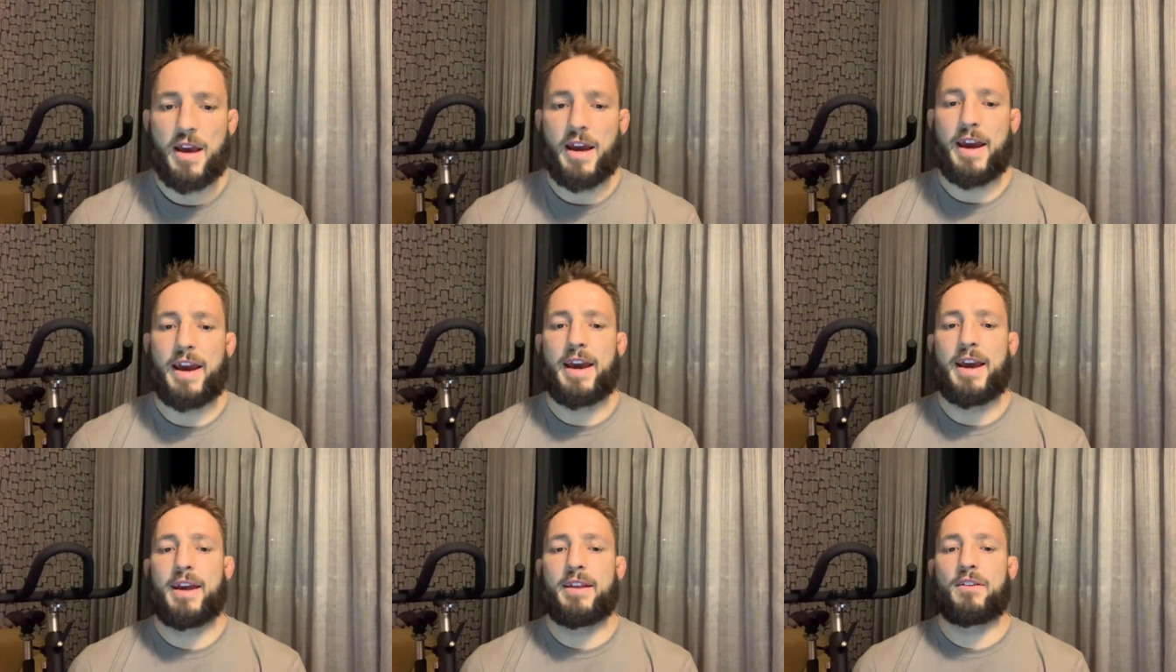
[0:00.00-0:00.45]

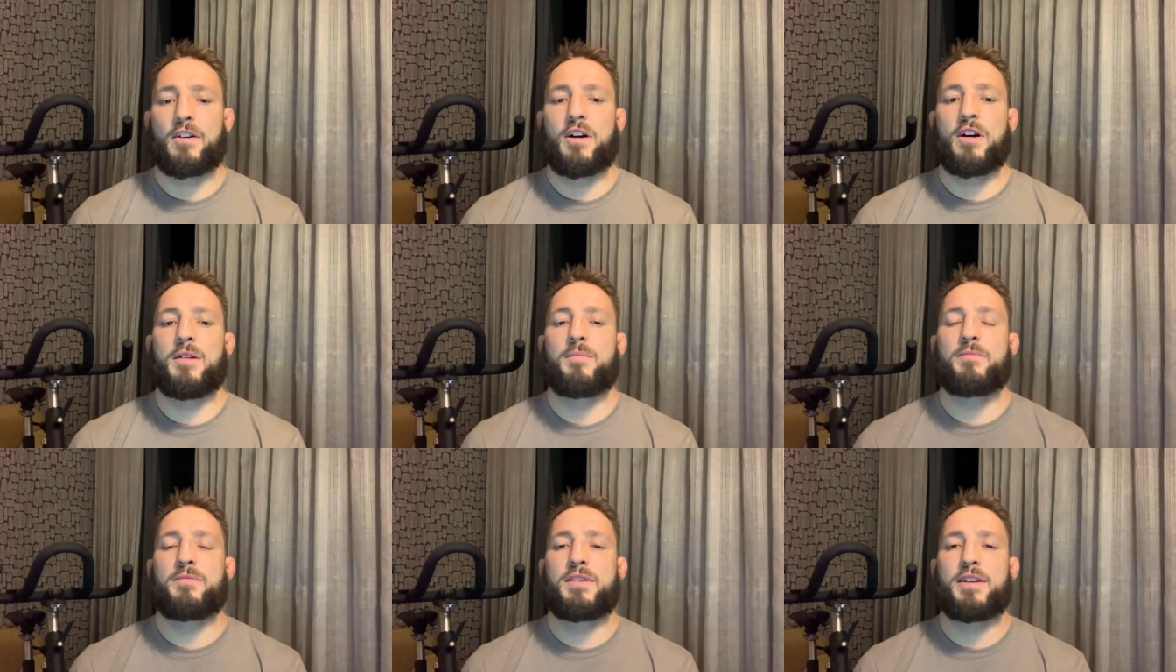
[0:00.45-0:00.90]
And
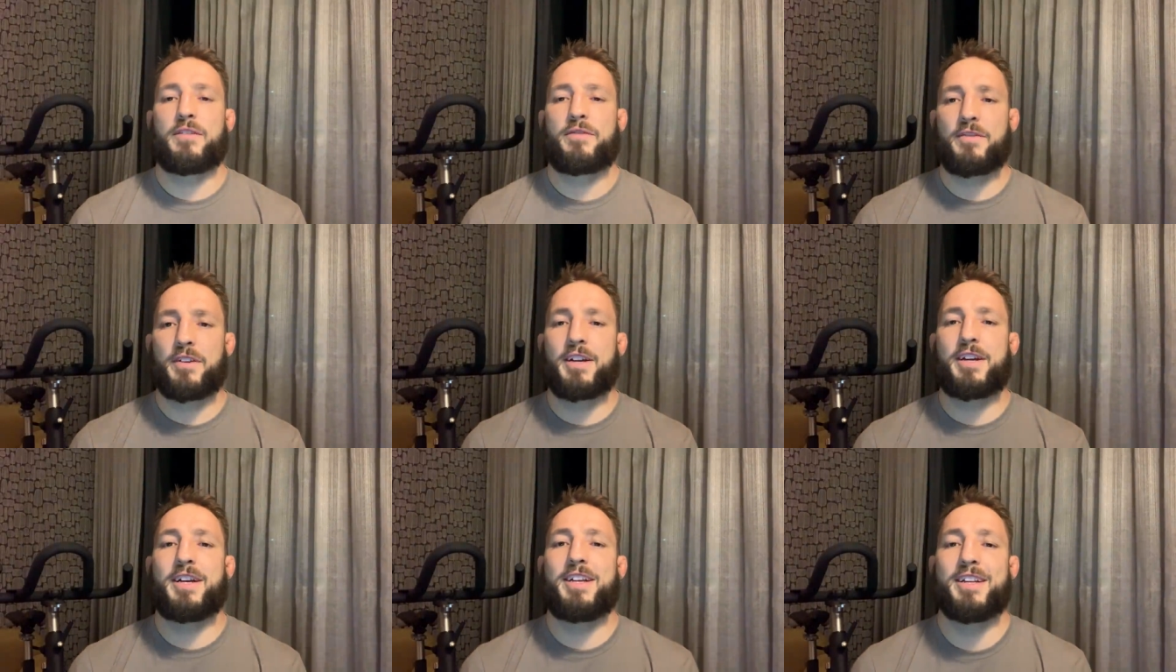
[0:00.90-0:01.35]
I'm
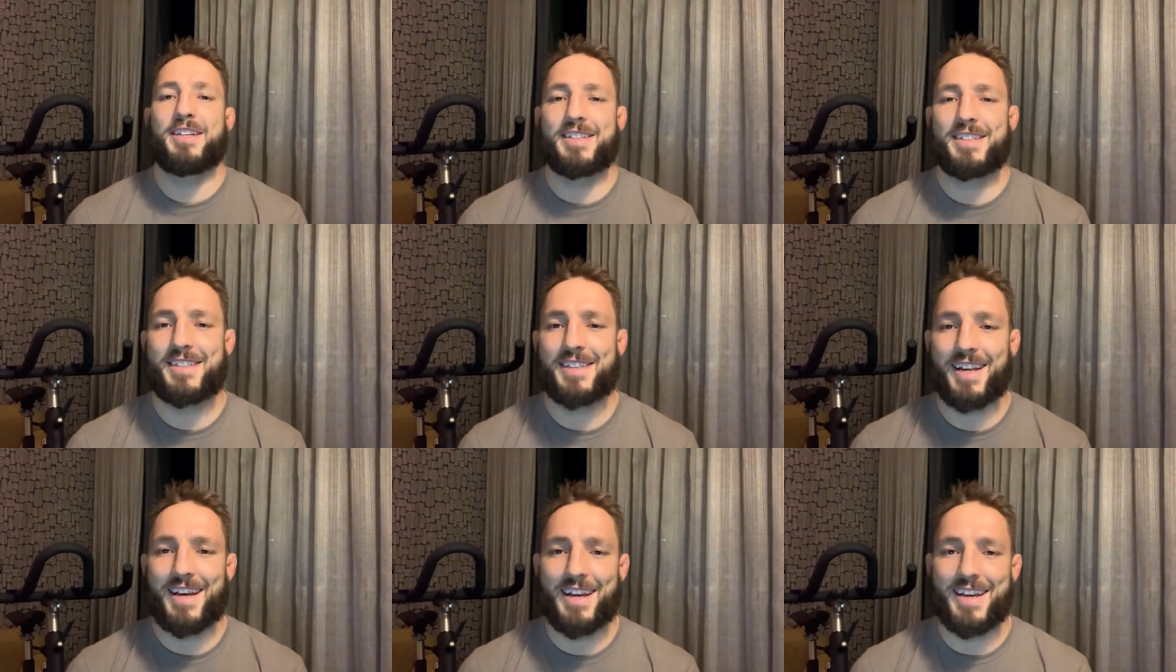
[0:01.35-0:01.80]
definitely going to
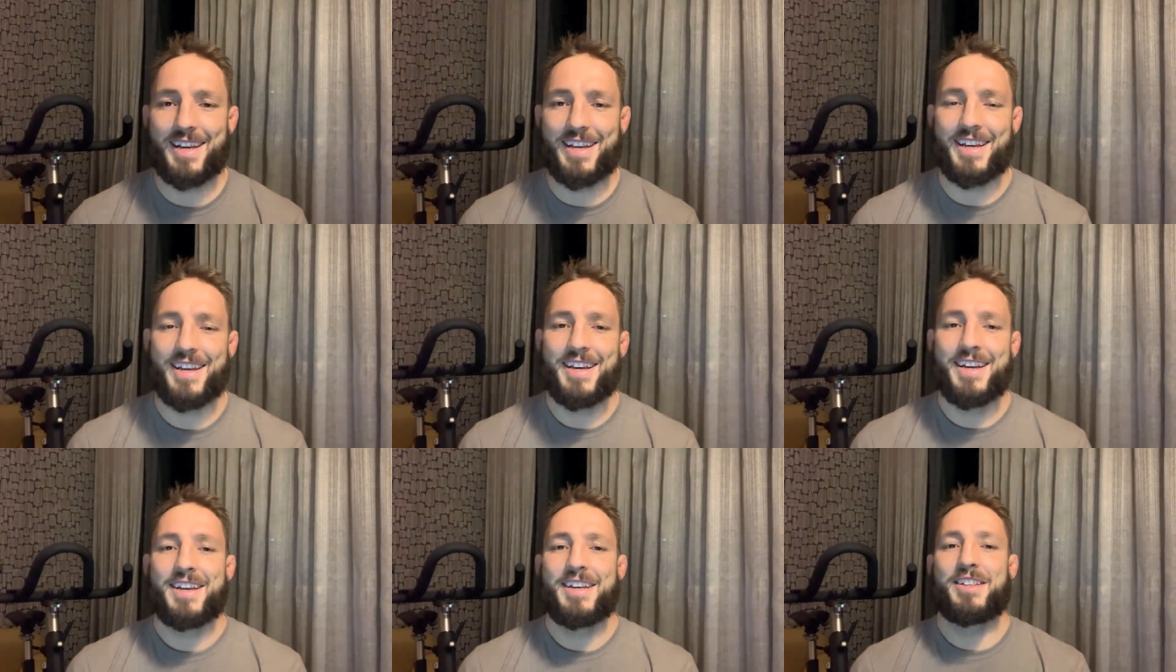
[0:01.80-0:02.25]
say
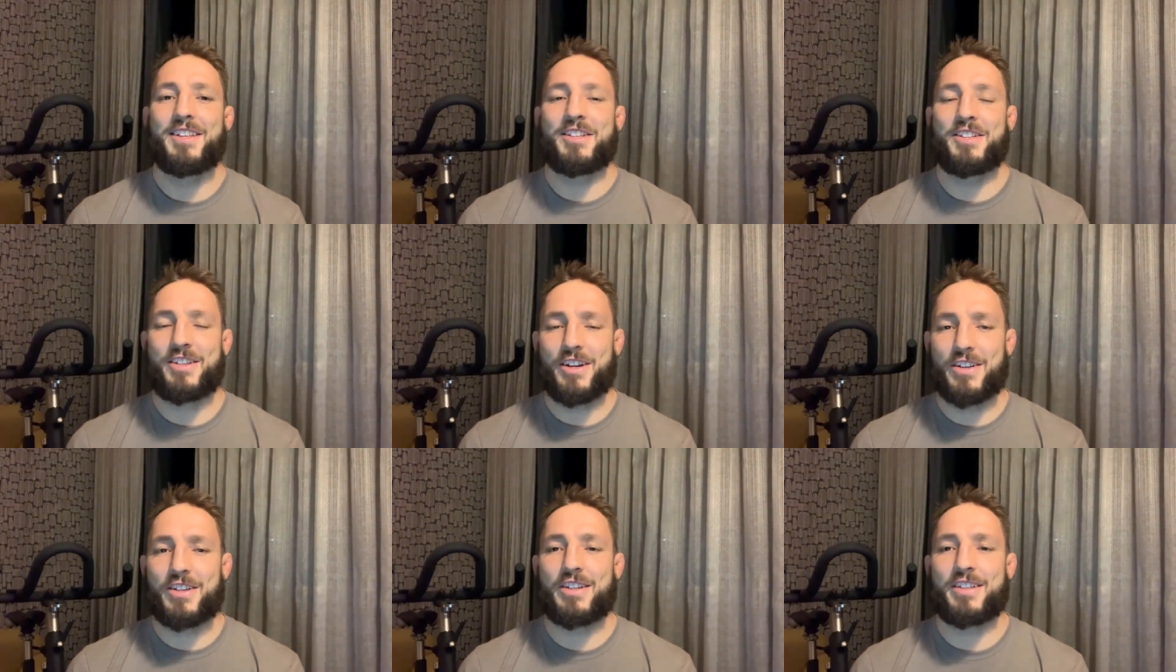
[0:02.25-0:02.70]
the
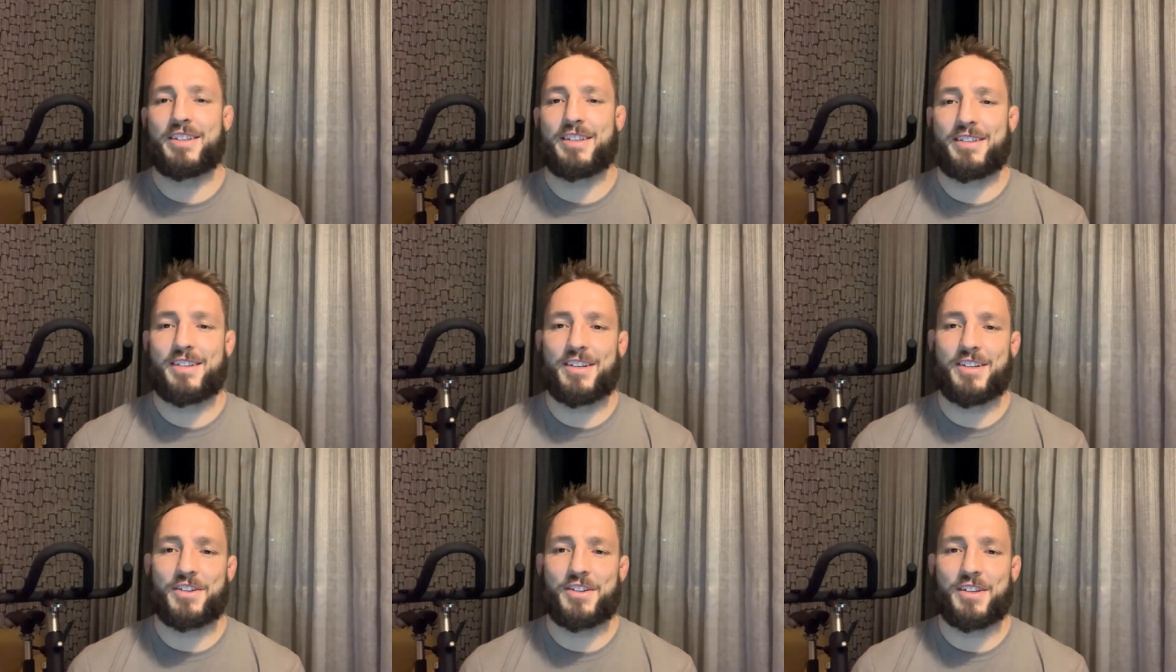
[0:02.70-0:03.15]
judge's
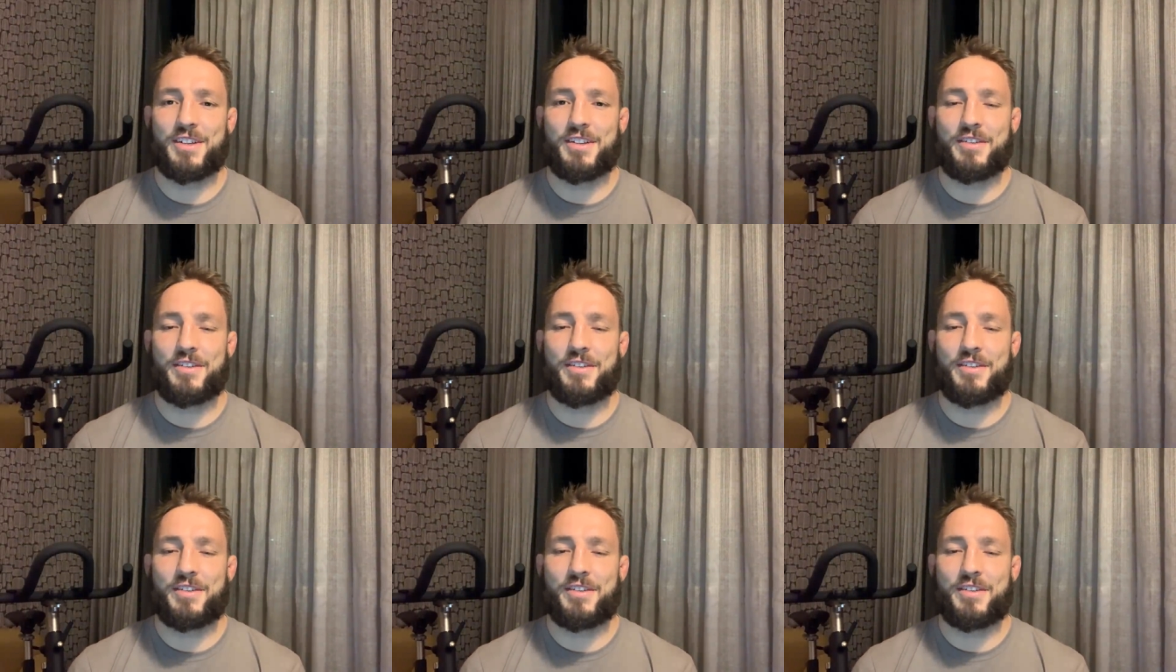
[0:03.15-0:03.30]
decision.